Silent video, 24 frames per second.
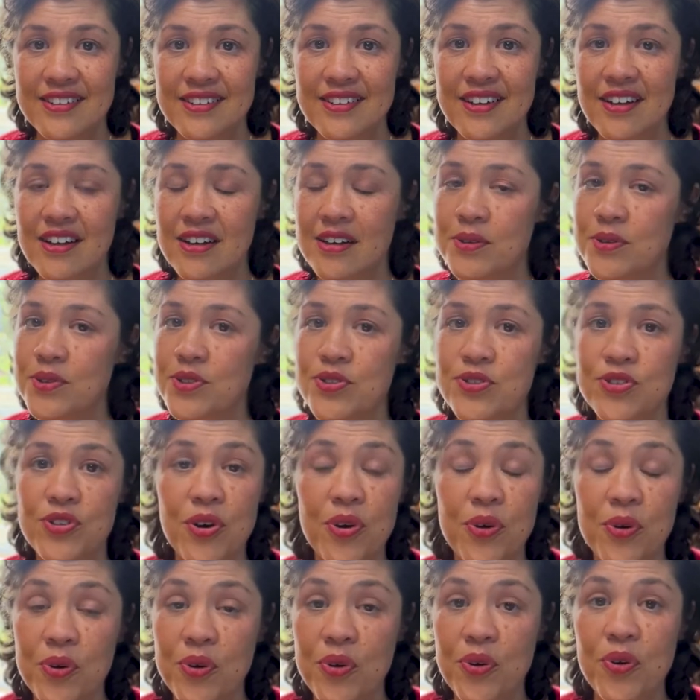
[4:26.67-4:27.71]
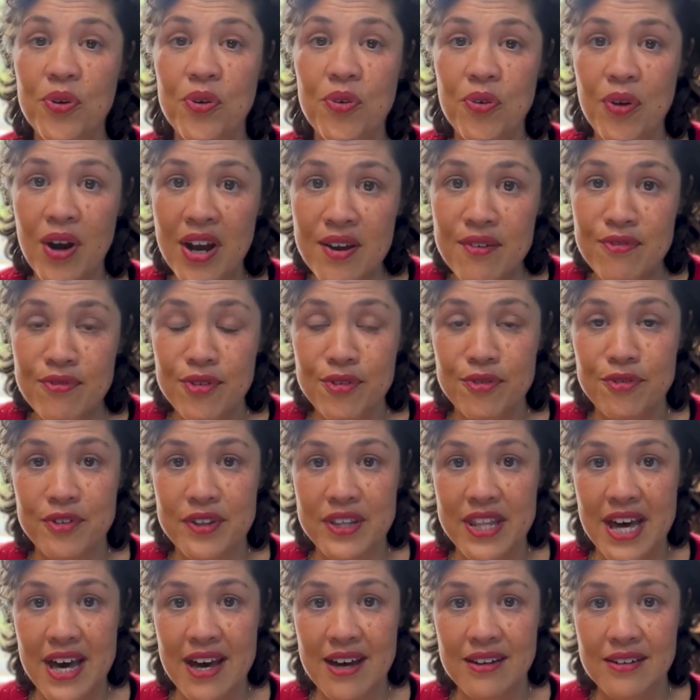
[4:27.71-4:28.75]
I'm so grateful for
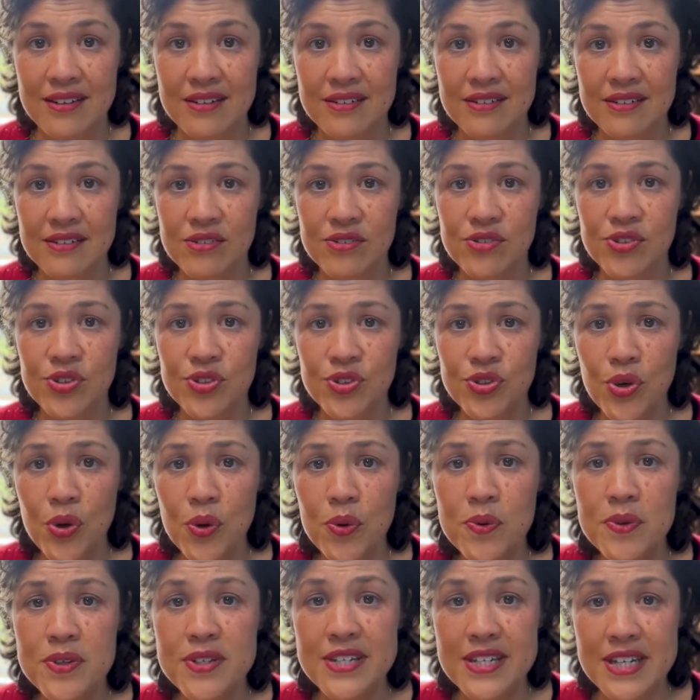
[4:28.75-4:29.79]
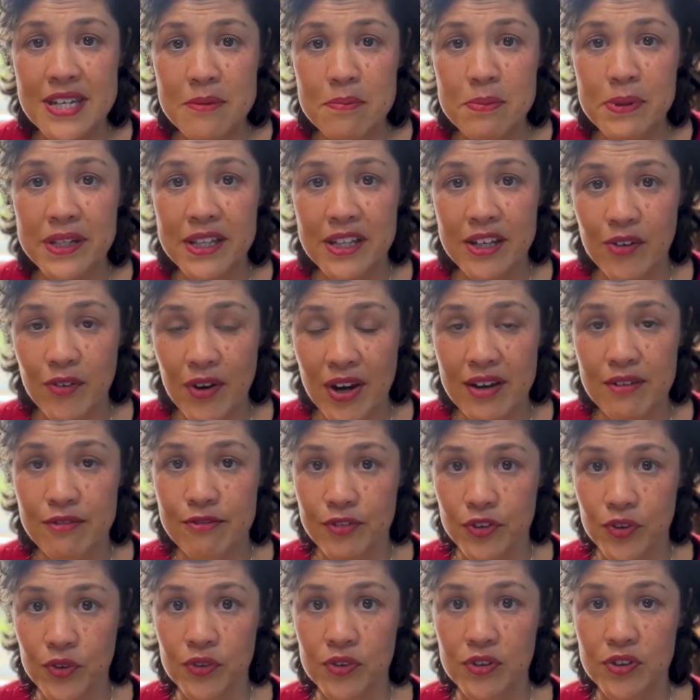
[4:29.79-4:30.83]
that. So deeply
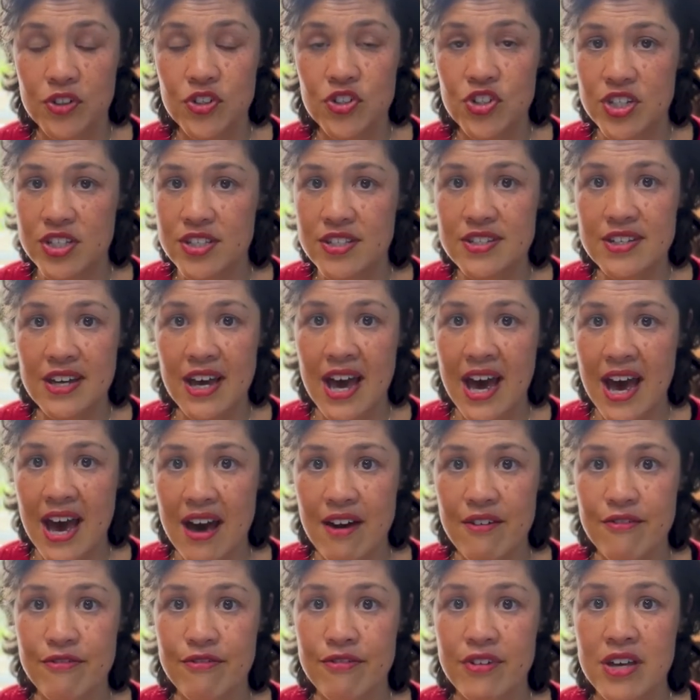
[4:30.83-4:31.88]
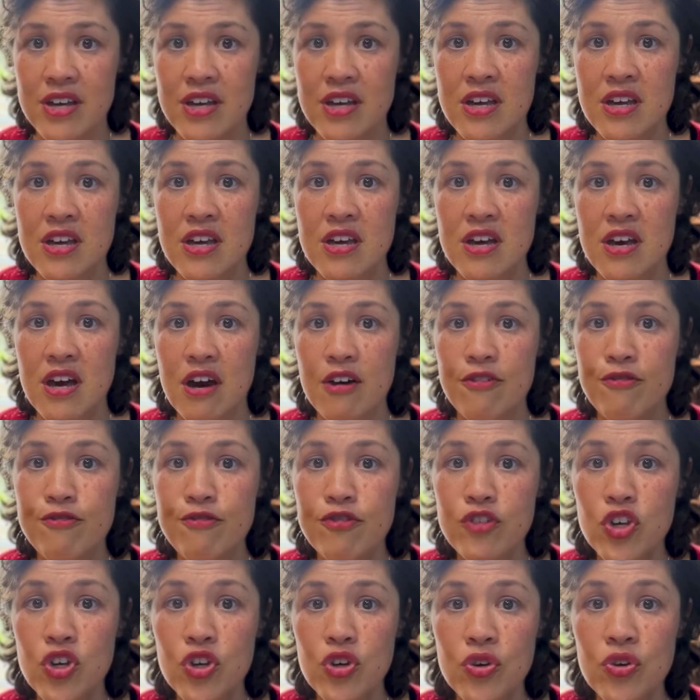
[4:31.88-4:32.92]
grateful just to have a
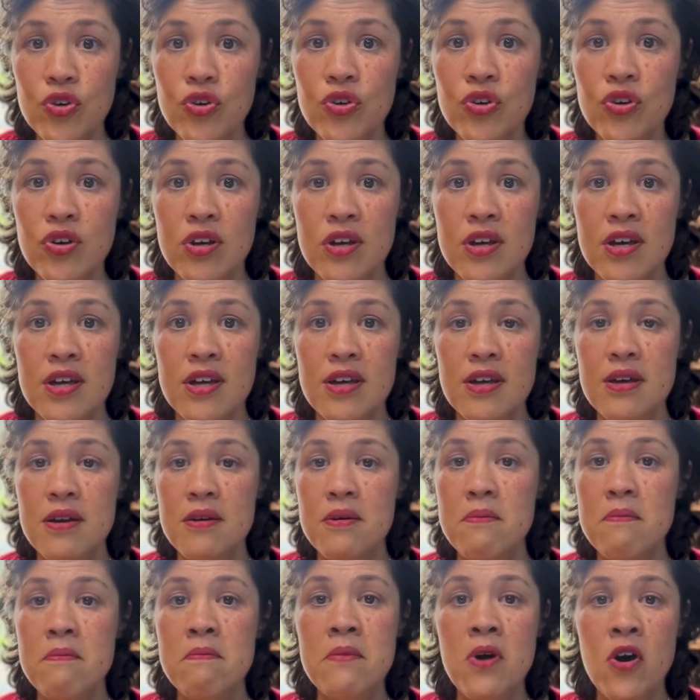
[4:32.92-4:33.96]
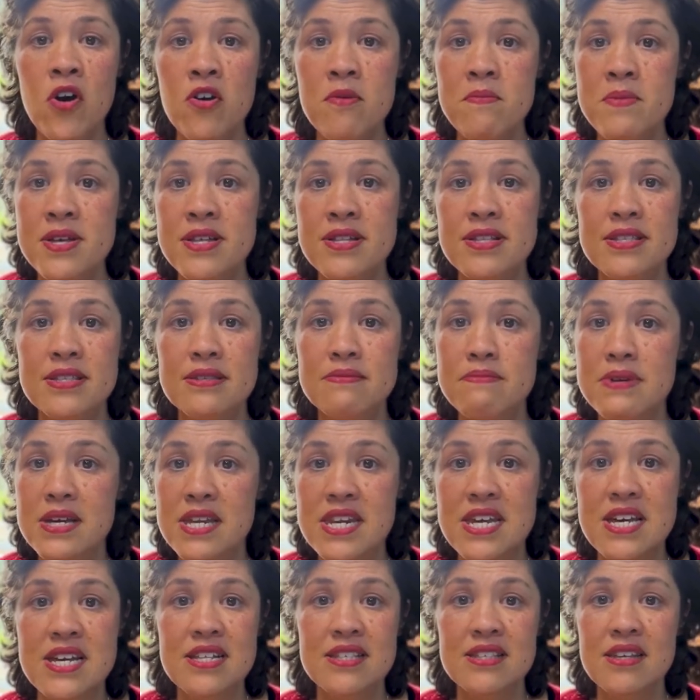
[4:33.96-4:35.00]
few moments,
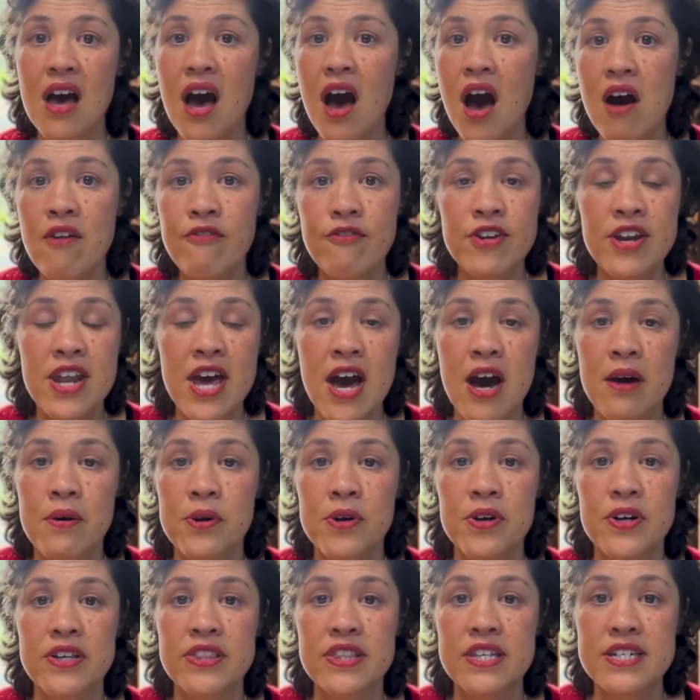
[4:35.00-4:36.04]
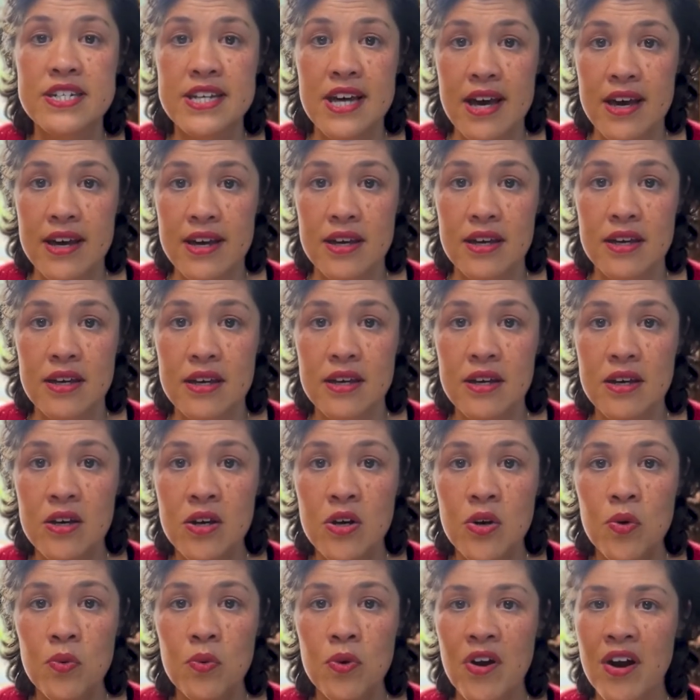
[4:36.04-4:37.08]
minutes, half an hour in the day
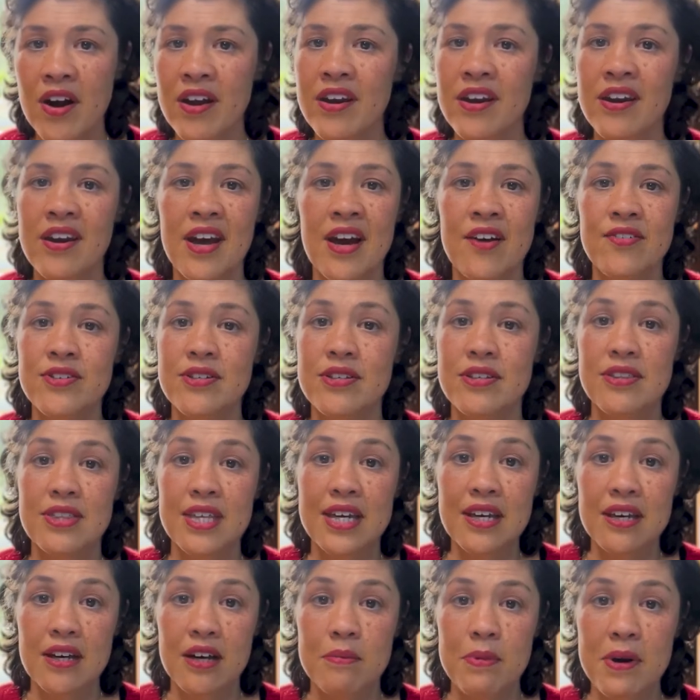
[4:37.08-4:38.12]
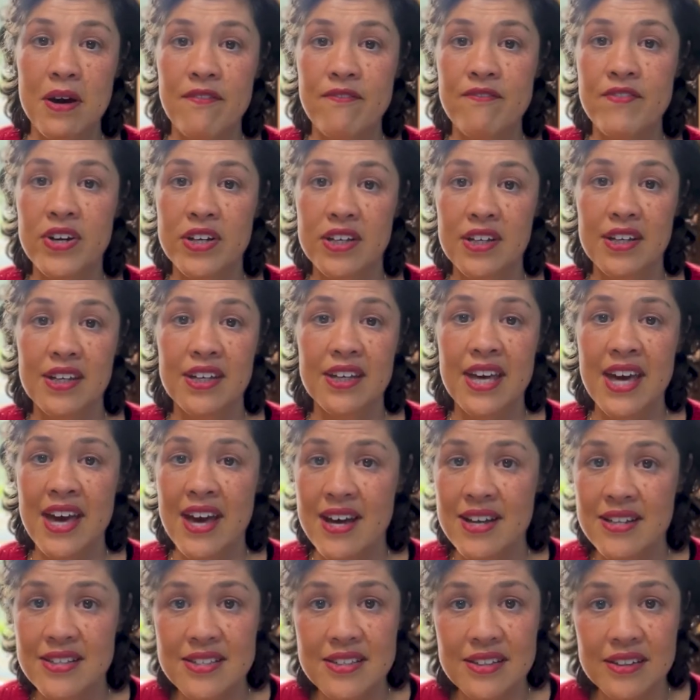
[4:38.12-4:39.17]
where I didn't have to think about fucking
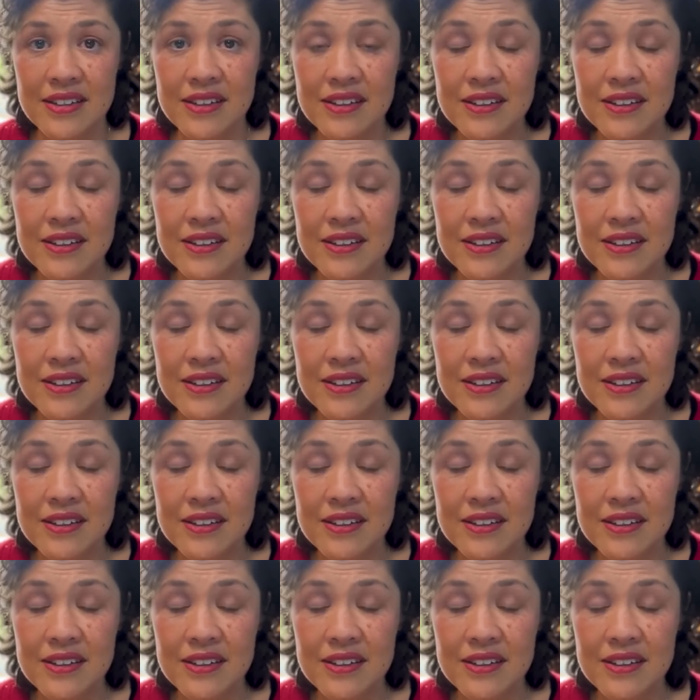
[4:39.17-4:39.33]
cancer